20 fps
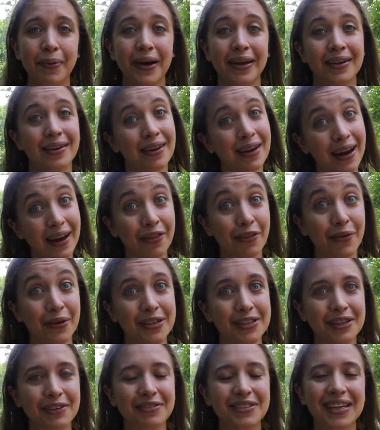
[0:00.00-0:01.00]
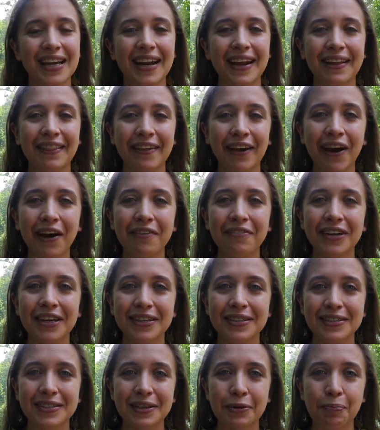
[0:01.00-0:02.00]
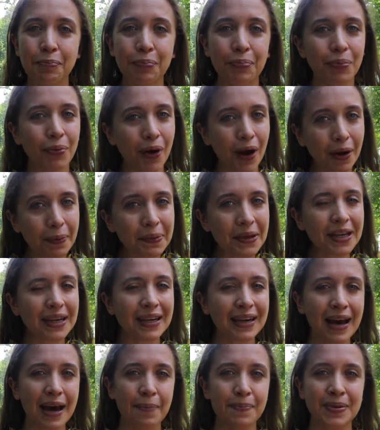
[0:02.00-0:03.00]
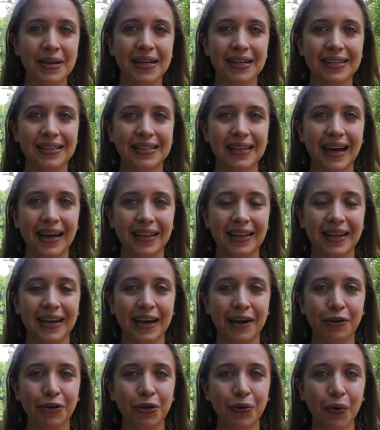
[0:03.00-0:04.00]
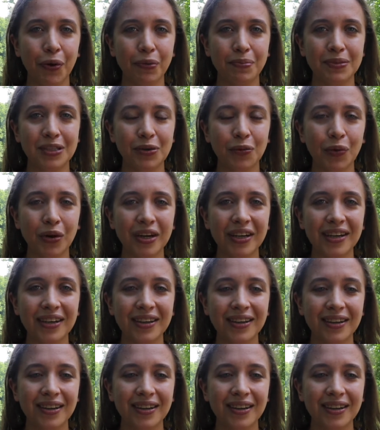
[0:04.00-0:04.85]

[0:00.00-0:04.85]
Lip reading: but at the risk of stating the obvious, it probably didn't happen exactly how you hoped it would.